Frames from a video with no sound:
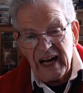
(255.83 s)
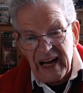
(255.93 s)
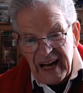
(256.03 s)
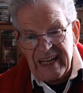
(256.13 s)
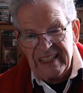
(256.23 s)

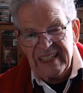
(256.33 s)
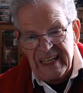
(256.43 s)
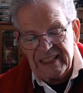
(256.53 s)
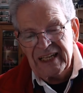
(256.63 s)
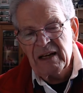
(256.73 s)
And it
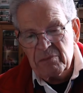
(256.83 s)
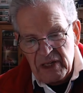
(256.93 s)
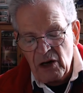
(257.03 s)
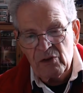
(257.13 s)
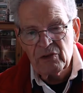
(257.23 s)
can be
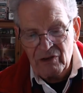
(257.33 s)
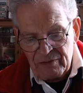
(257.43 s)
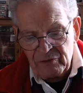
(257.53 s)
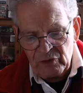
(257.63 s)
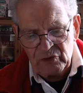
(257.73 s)

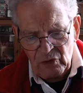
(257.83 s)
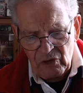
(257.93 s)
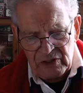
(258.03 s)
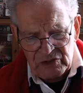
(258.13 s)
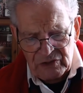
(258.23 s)

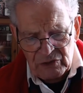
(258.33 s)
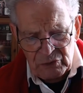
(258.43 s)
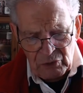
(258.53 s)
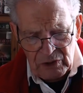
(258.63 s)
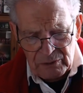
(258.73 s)
overemphasized as
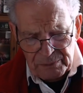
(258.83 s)
well.